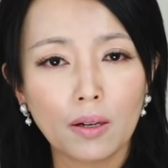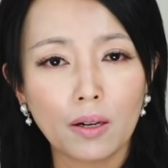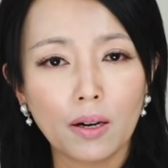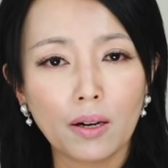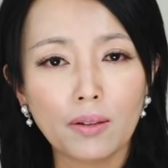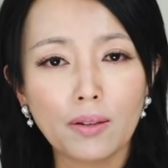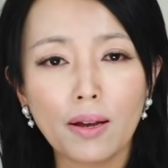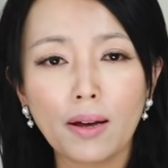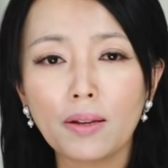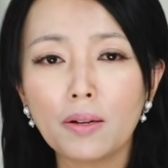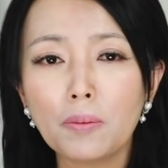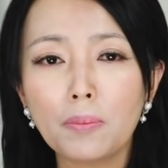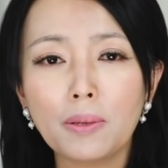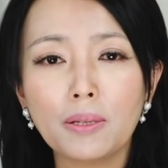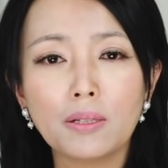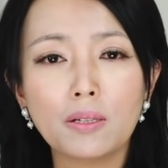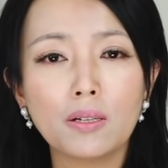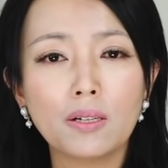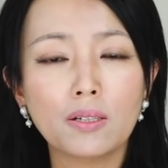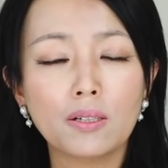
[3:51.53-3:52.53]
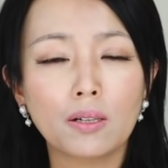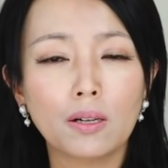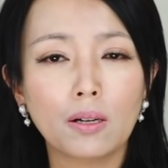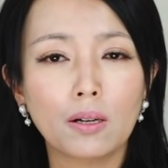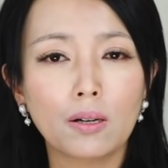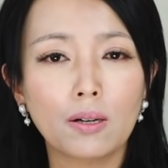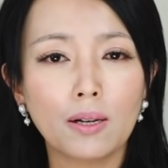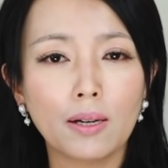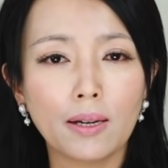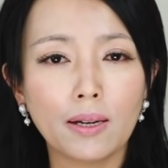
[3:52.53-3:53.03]
Another business
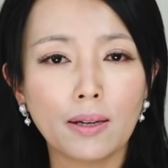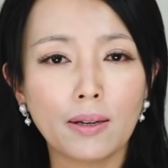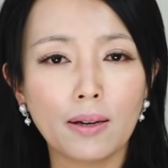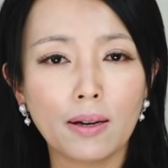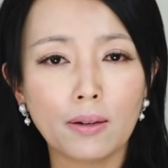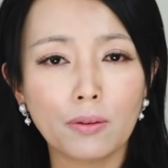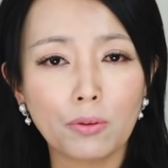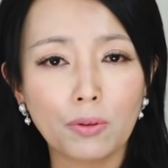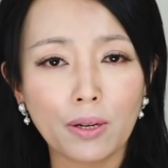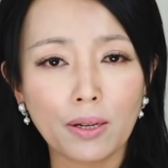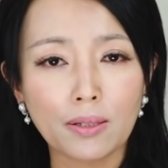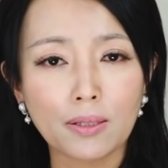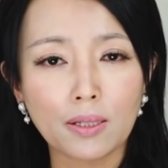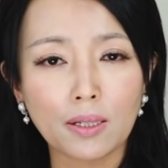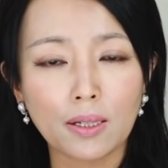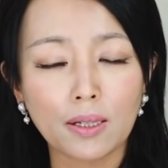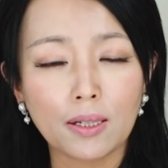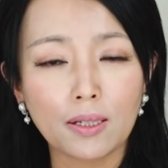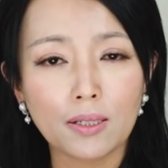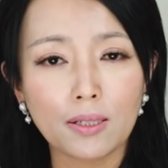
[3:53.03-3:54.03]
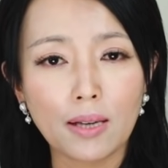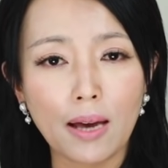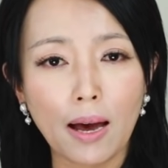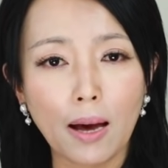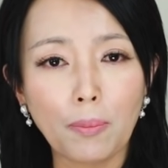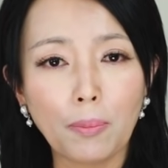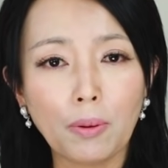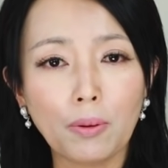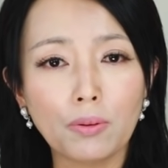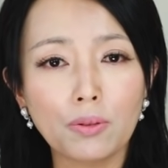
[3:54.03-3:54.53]
currently at risk is
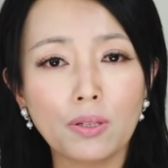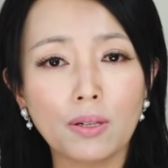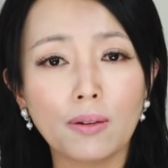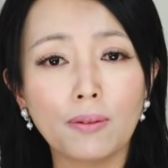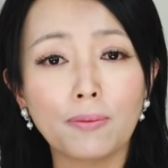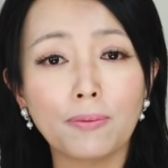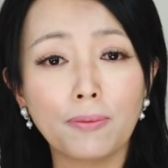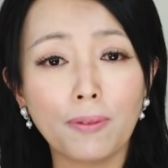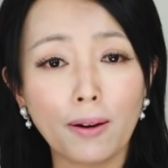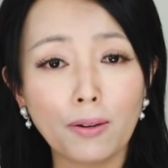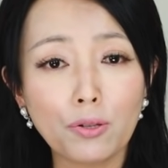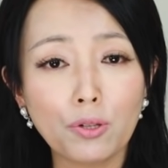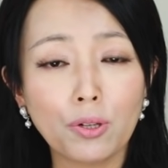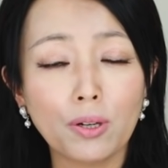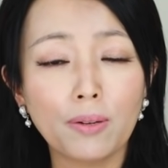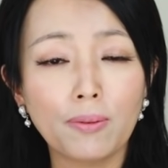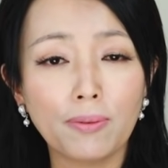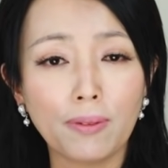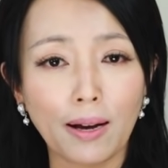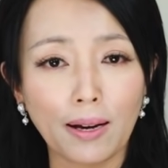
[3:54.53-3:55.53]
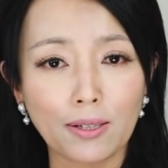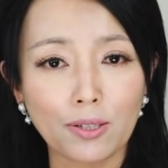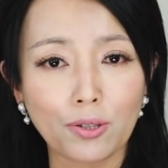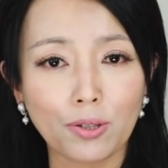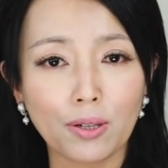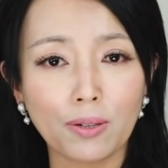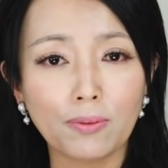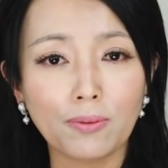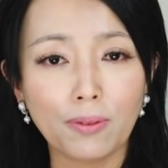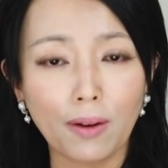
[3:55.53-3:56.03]
Apple's foundry
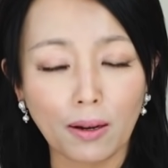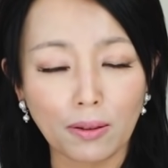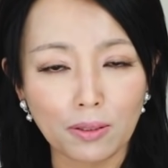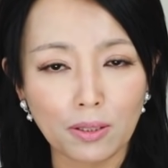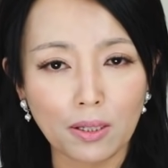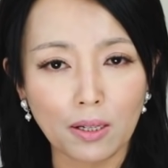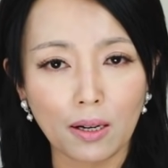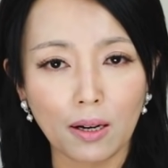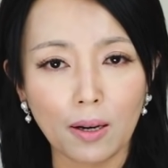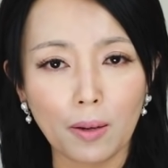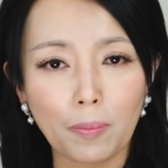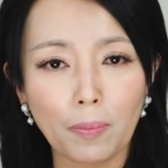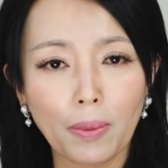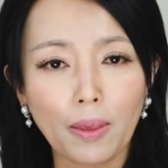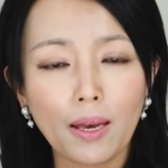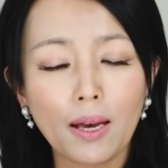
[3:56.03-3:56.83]
factory, Foxconn.